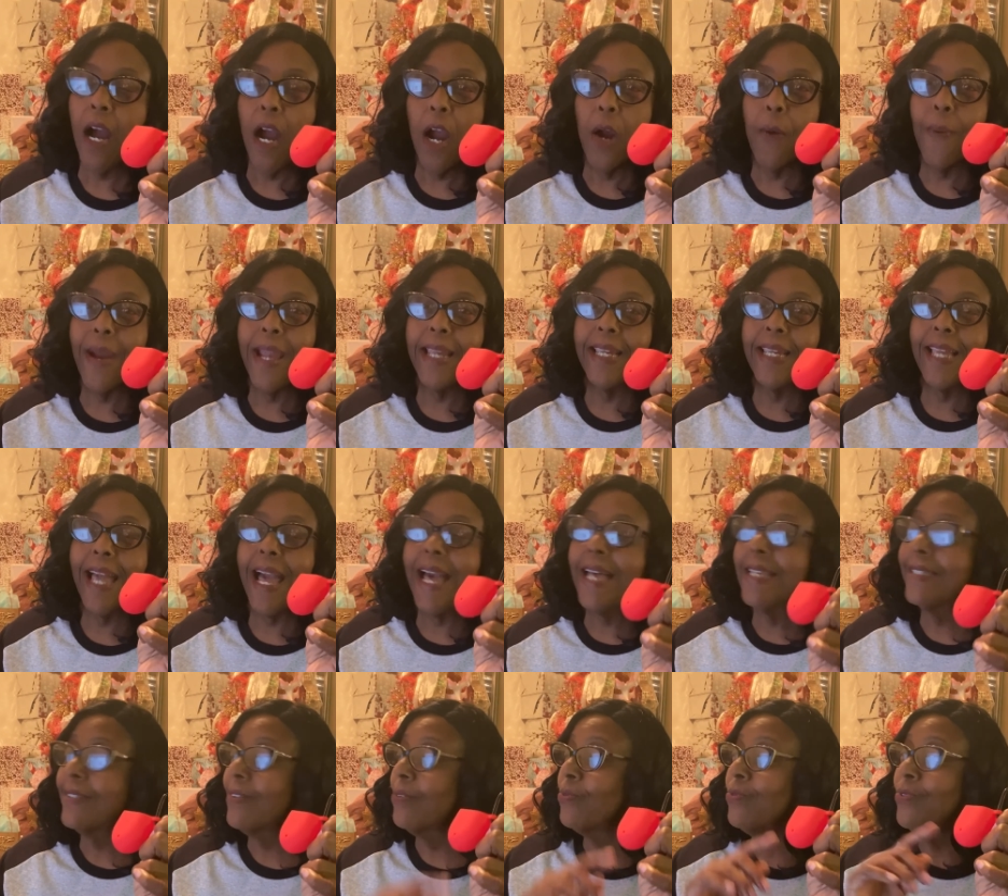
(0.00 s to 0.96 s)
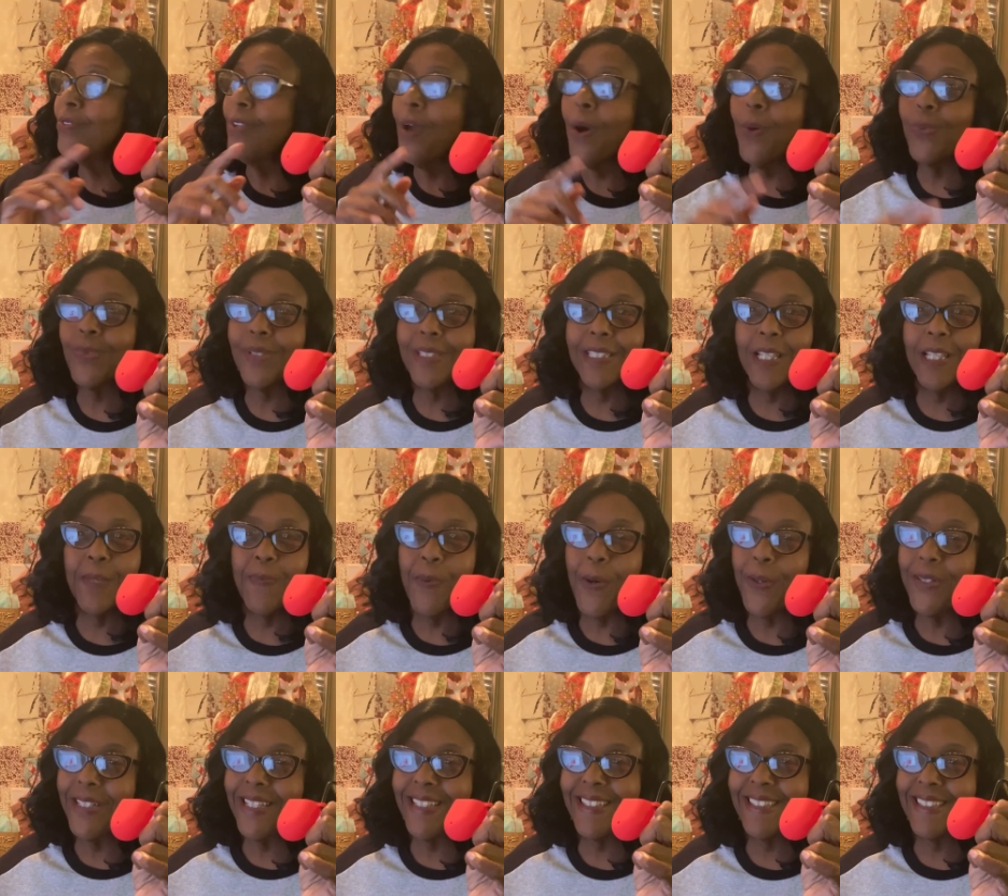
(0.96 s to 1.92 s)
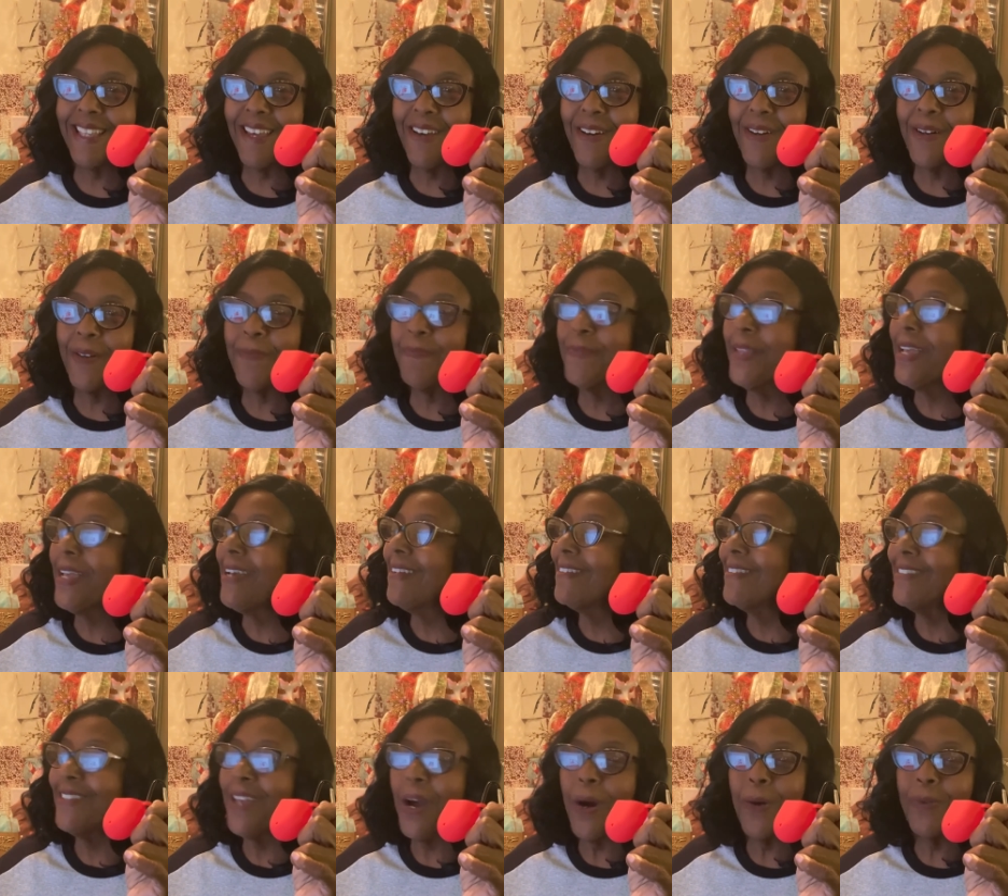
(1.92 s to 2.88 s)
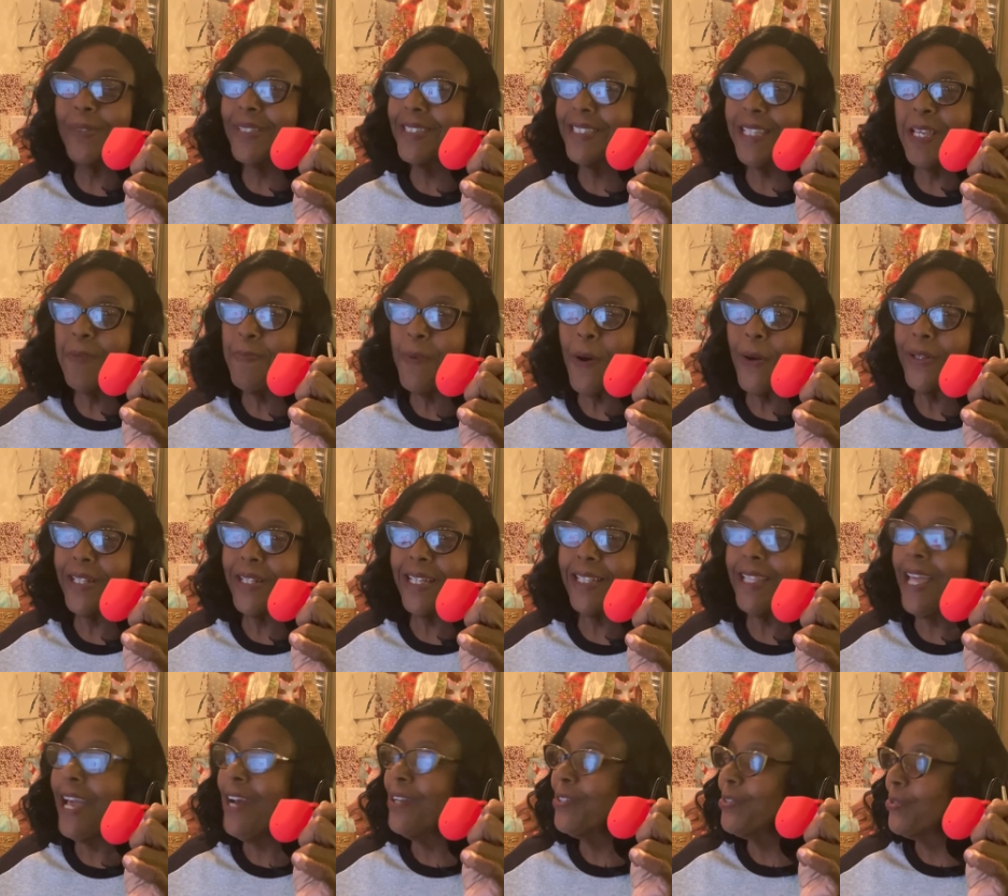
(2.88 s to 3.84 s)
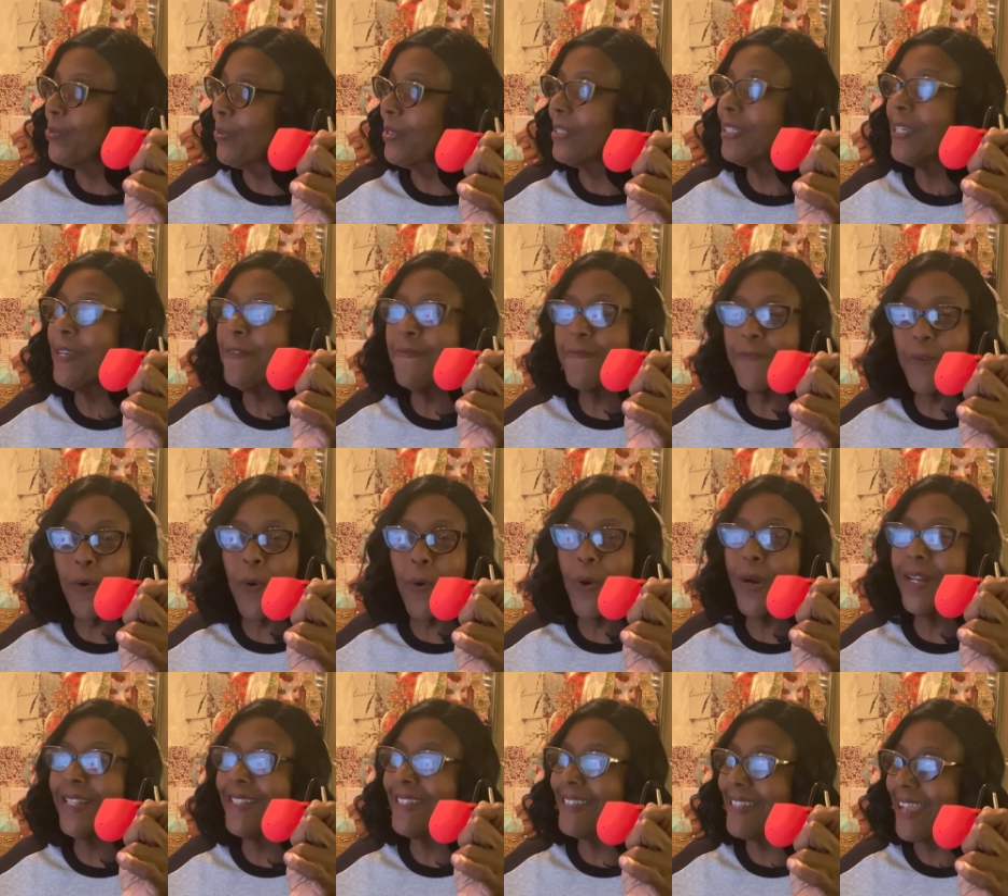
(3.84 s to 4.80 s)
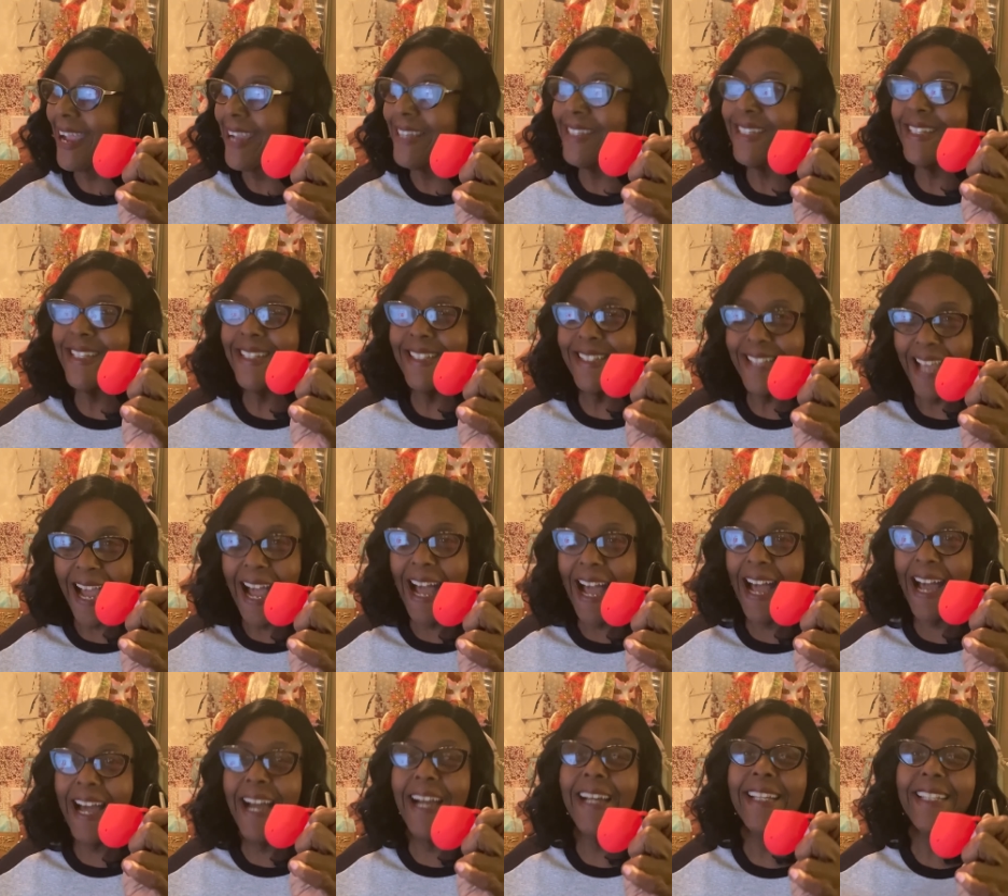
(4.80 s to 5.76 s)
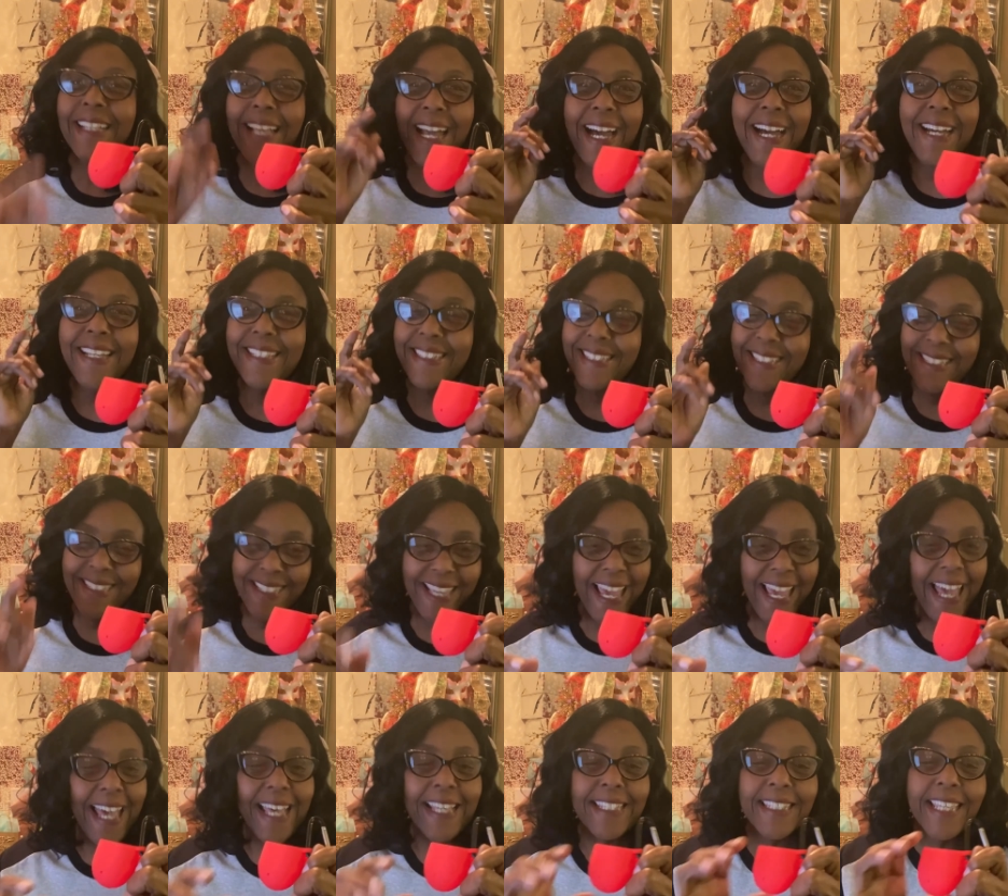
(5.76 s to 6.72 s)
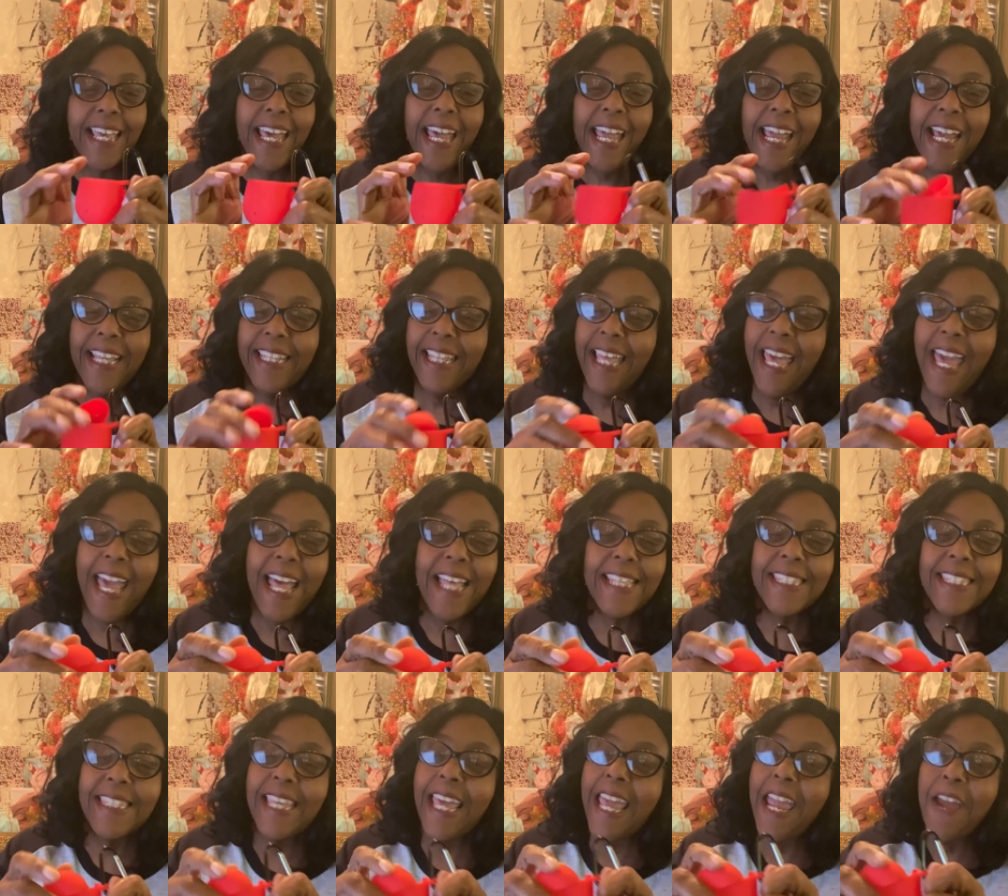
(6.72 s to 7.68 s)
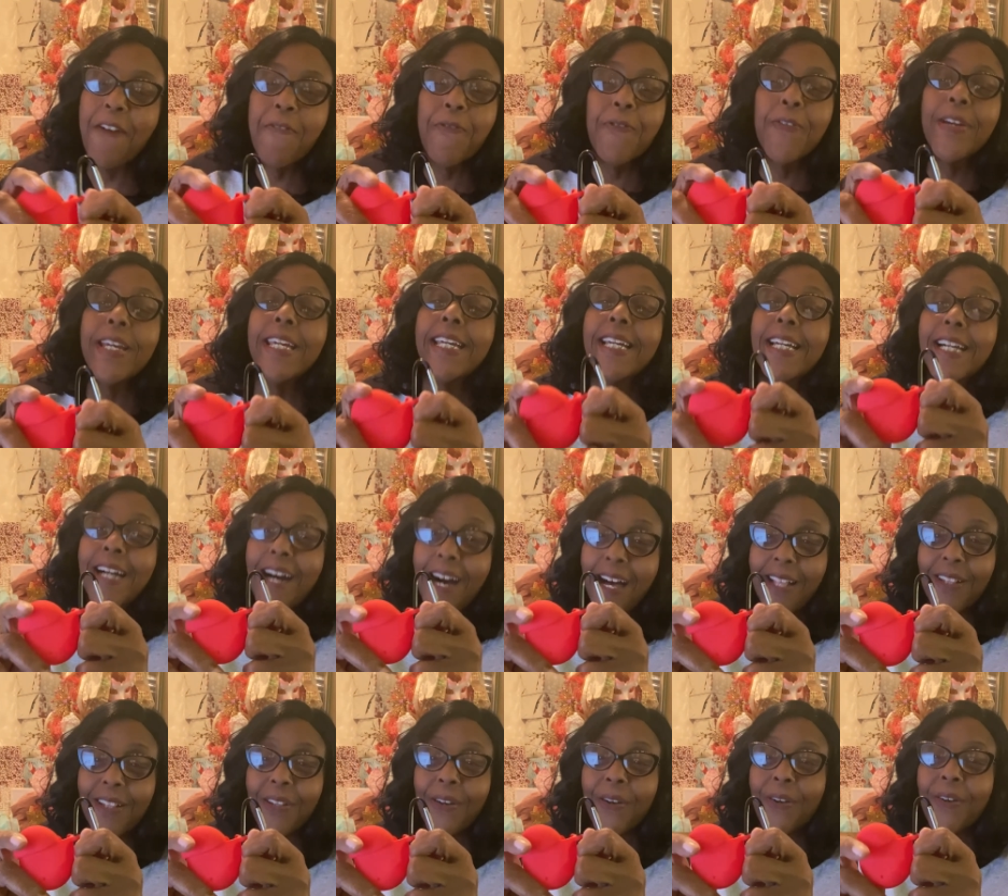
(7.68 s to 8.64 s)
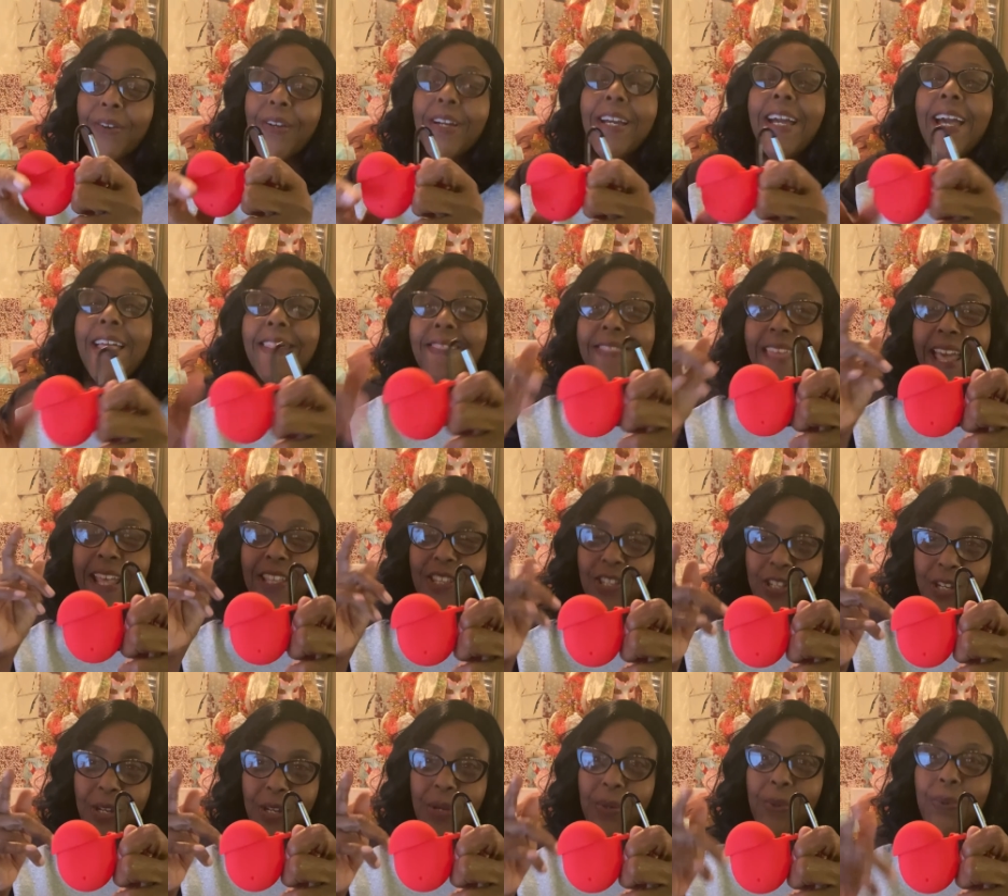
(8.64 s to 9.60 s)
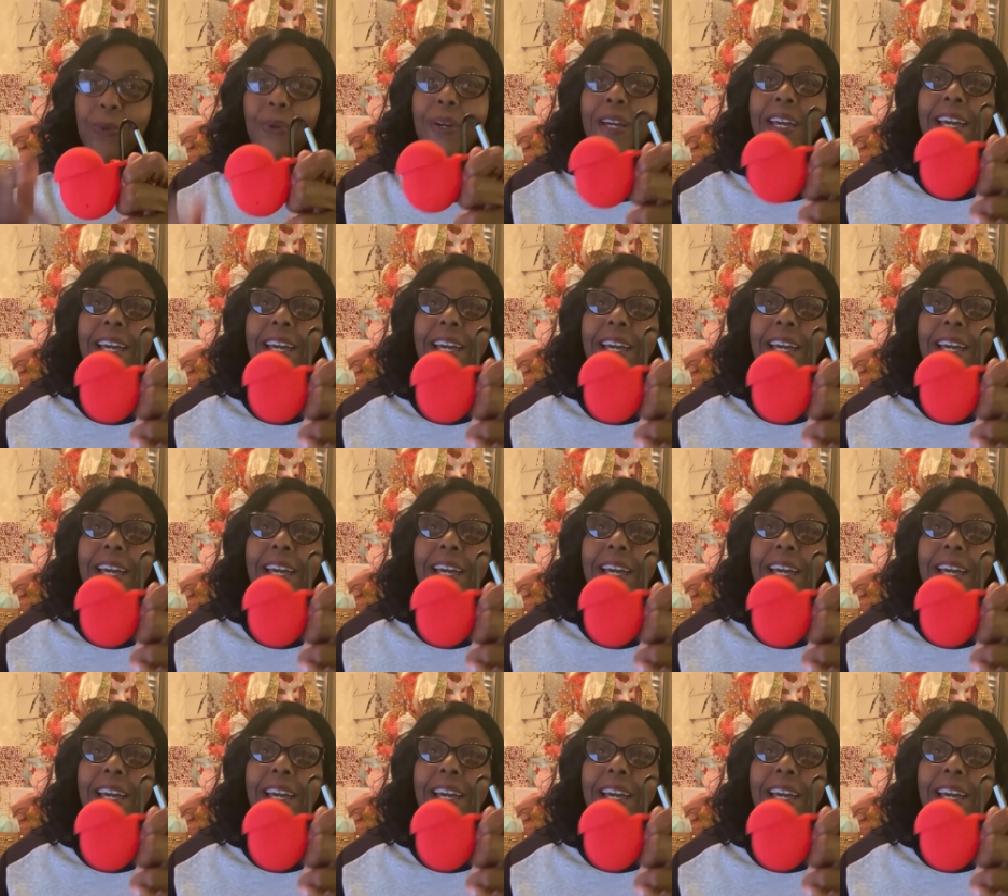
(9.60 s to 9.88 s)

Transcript: All right, guys, so don't sleep on this sale. Don't sleep on it. $24.99, guys. Yes, and it has every color that you